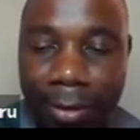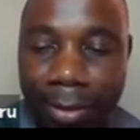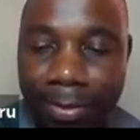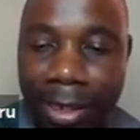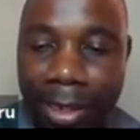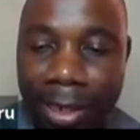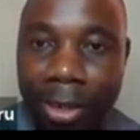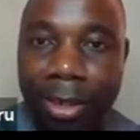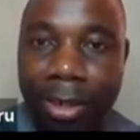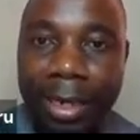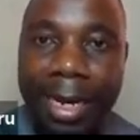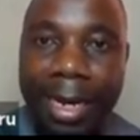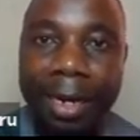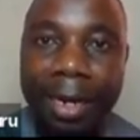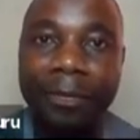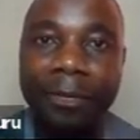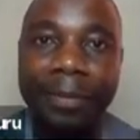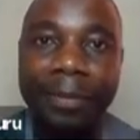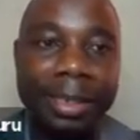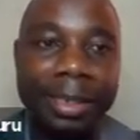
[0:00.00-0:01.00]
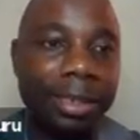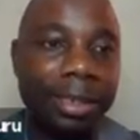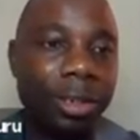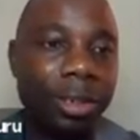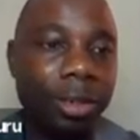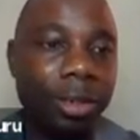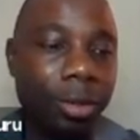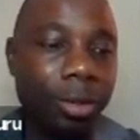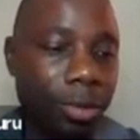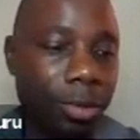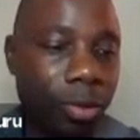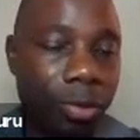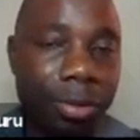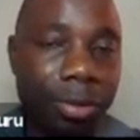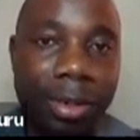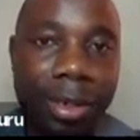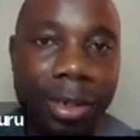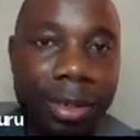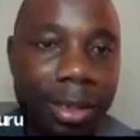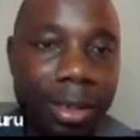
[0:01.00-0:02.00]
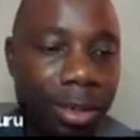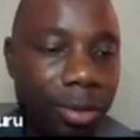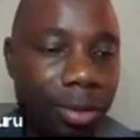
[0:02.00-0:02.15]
Depending on the kind of presentation you want to create,